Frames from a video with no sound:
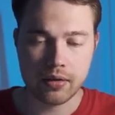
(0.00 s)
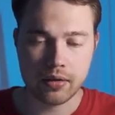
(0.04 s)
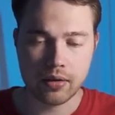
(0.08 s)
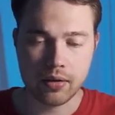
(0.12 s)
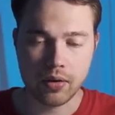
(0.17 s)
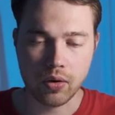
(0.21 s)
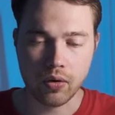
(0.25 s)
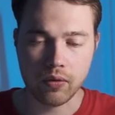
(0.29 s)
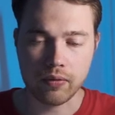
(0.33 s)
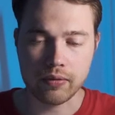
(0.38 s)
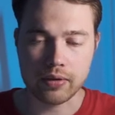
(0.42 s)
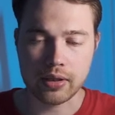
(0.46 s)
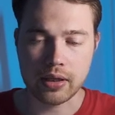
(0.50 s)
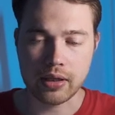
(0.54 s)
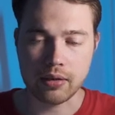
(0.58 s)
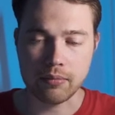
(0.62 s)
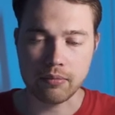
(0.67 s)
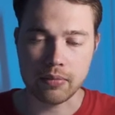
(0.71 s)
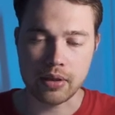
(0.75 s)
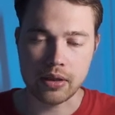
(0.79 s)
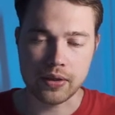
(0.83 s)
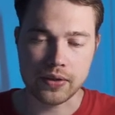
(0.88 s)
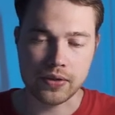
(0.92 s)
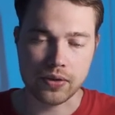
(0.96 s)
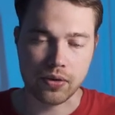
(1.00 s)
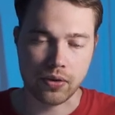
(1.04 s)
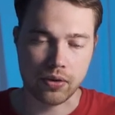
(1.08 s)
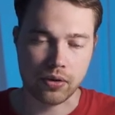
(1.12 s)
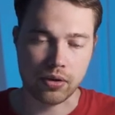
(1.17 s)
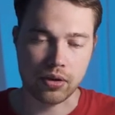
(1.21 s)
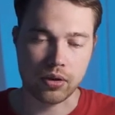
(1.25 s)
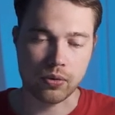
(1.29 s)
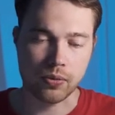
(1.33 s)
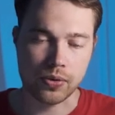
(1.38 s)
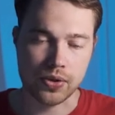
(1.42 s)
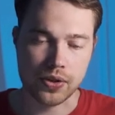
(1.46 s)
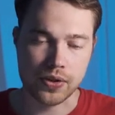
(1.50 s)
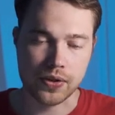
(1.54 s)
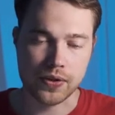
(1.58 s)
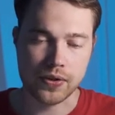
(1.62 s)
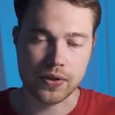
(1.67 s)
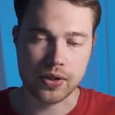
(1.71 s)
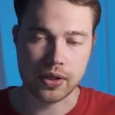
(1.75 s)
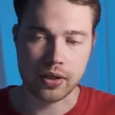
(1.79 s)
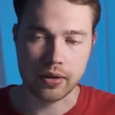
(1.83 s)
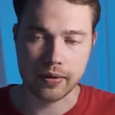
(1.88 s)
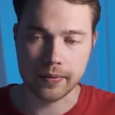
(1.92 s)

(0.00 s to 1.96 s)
of the big circle, which is C.